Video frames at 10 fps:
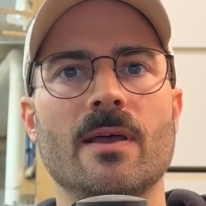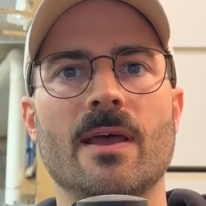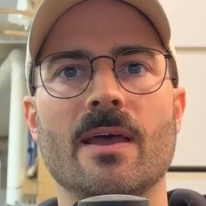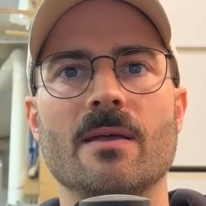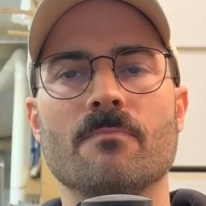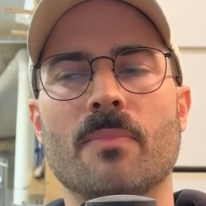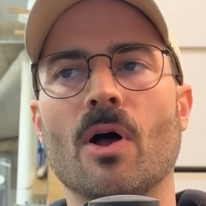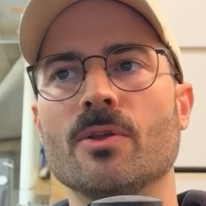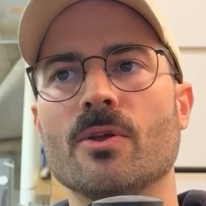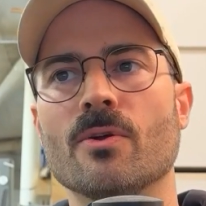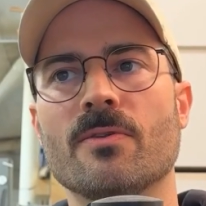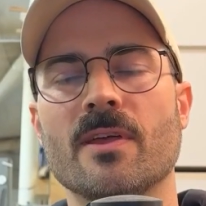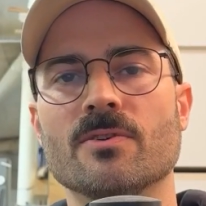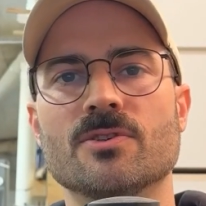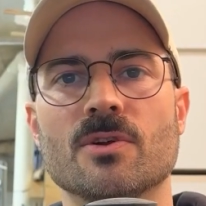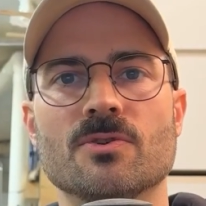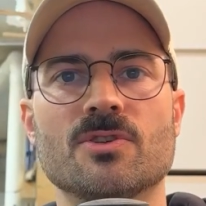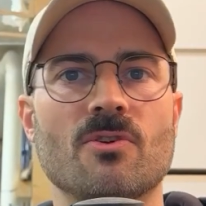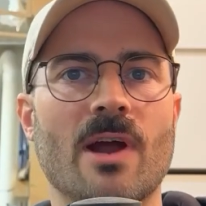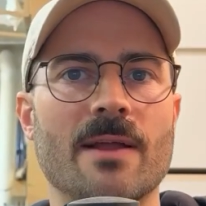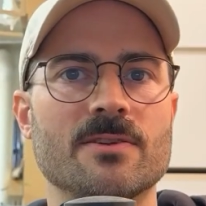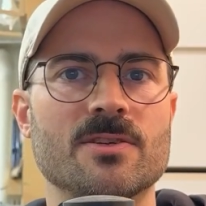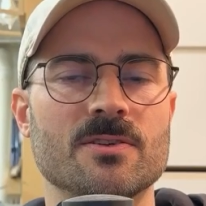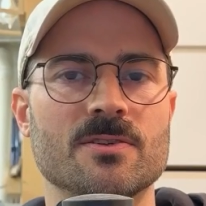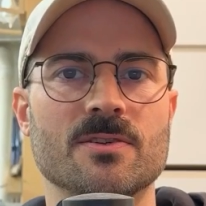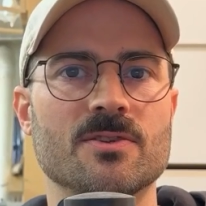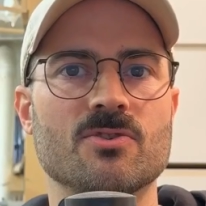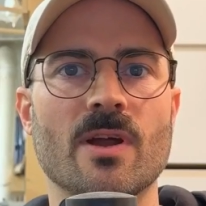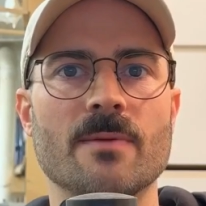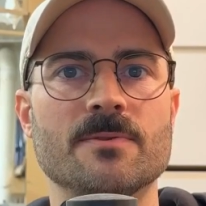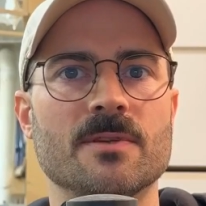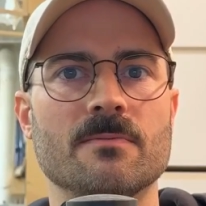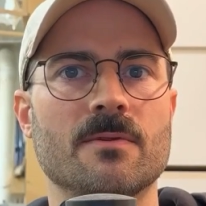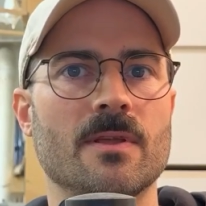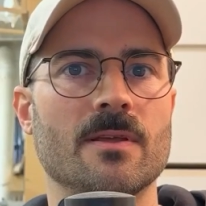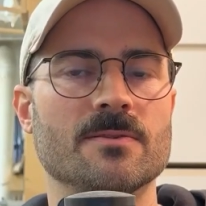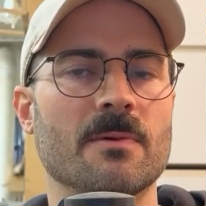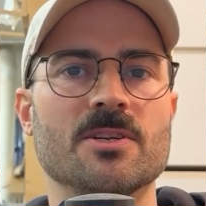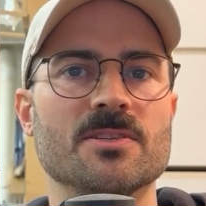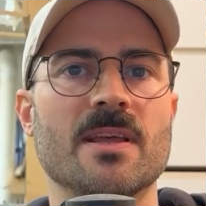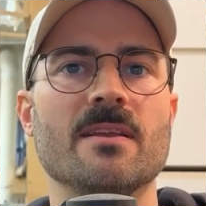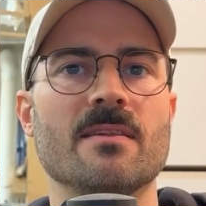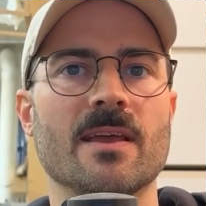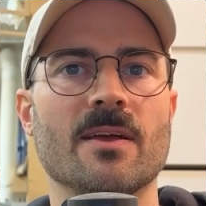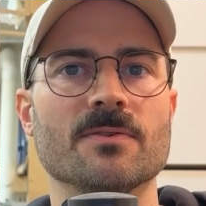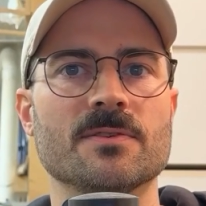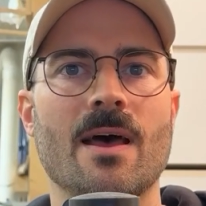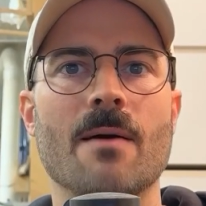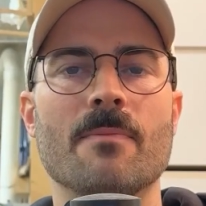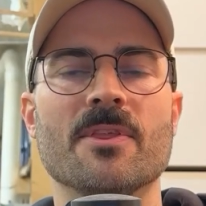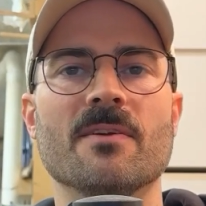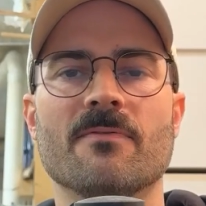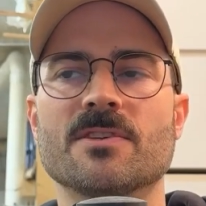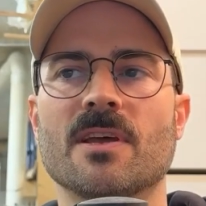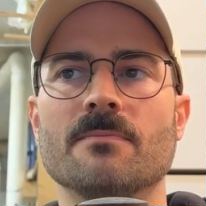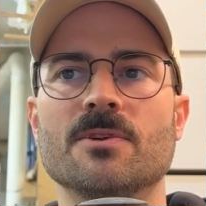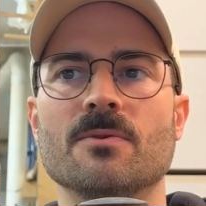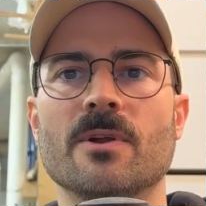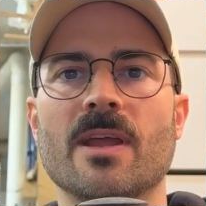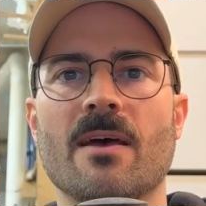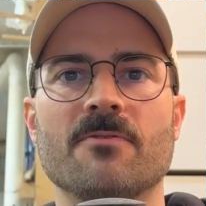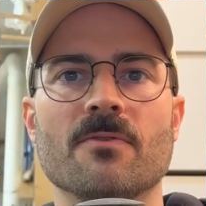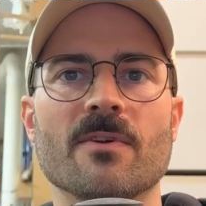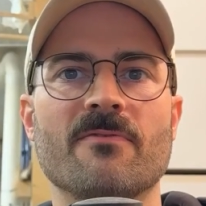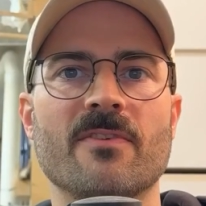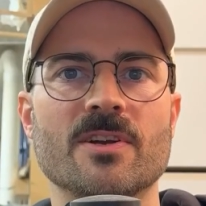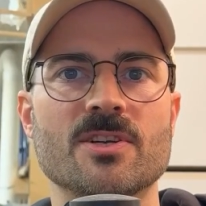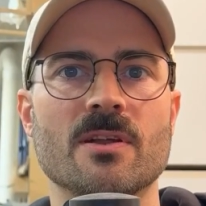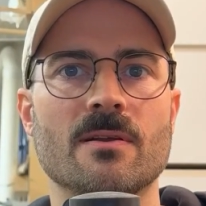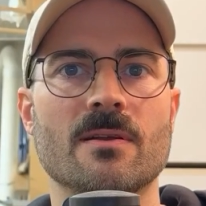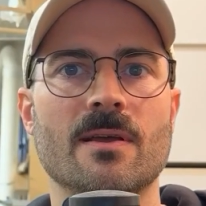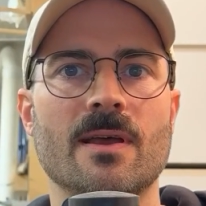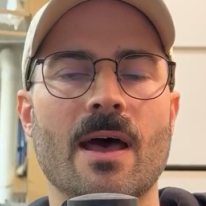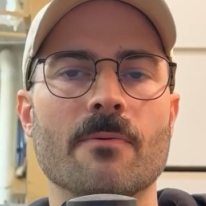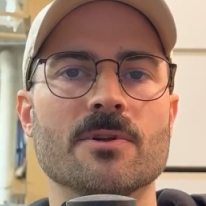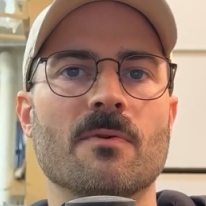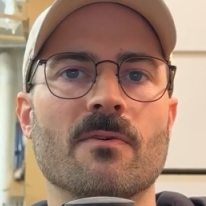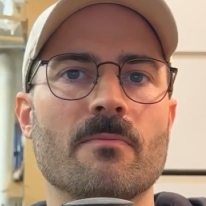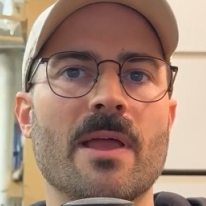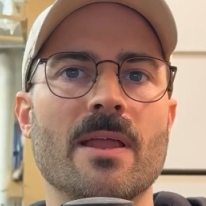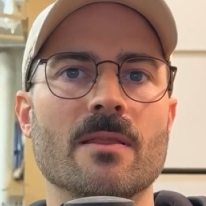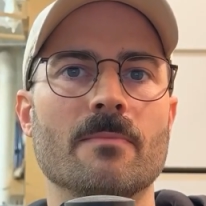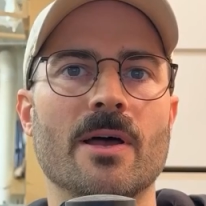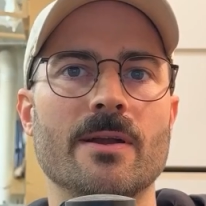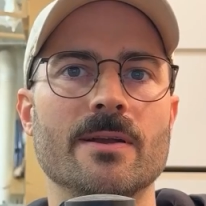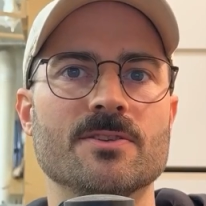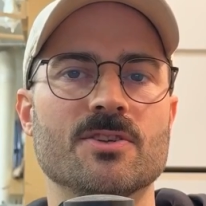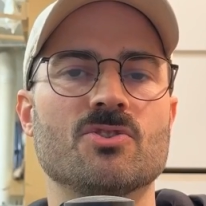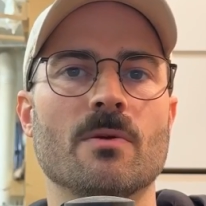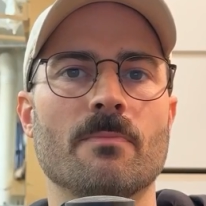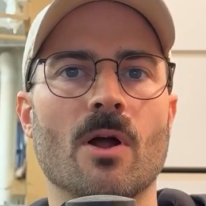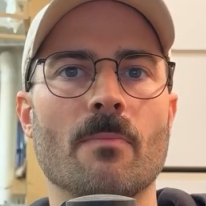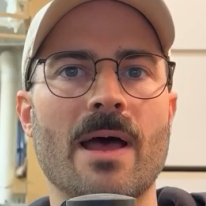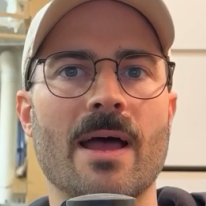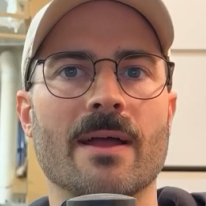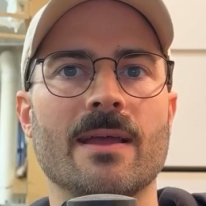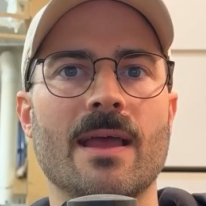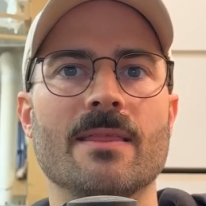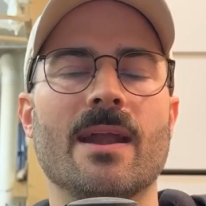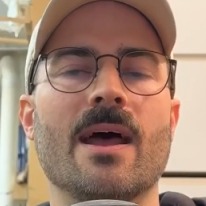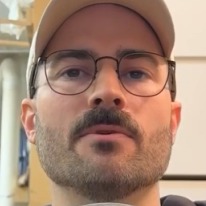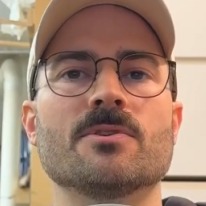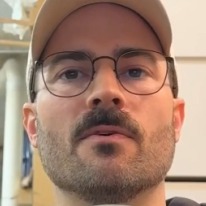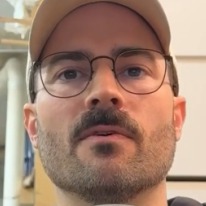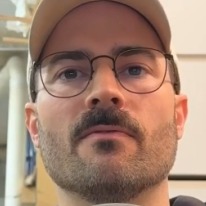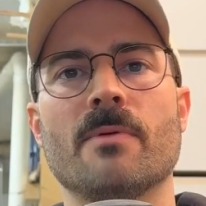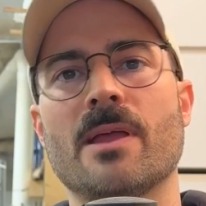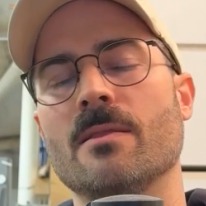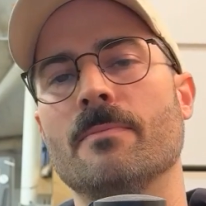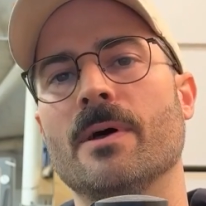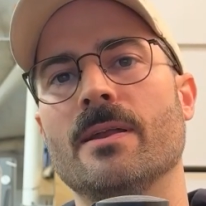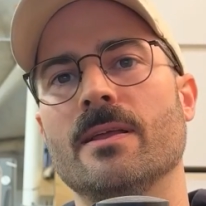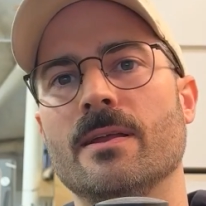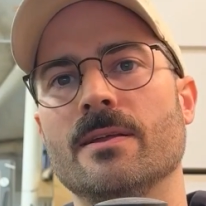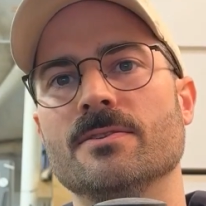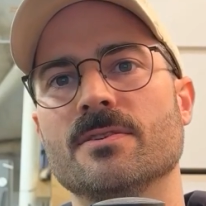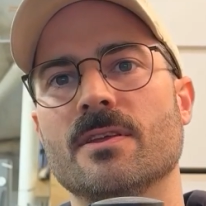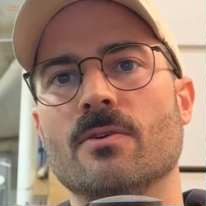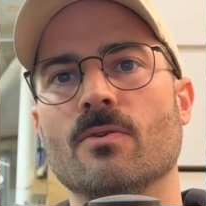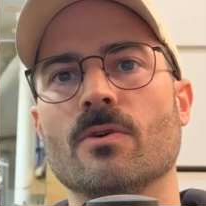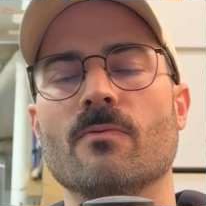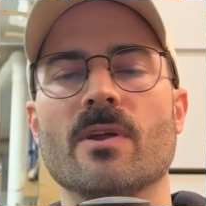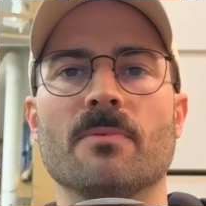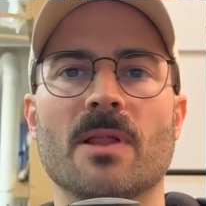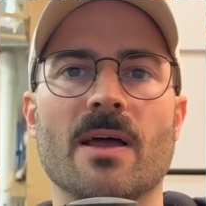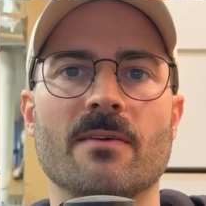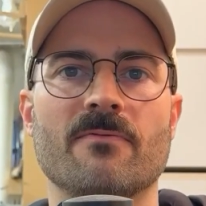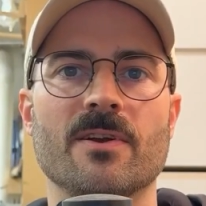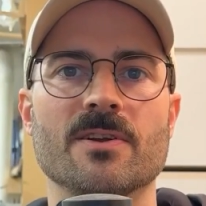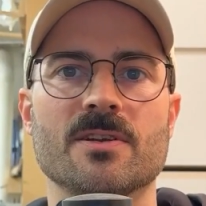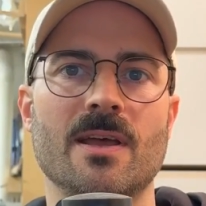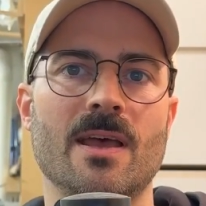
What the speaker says: And polyurethane will show scratches and scrapes and as much as anything else, but the difference comes to when you have to refinish it, how much more of a pain in the butt it is to strip it all back, and then how much more of a pain in the butt it is in order to reapply that finish.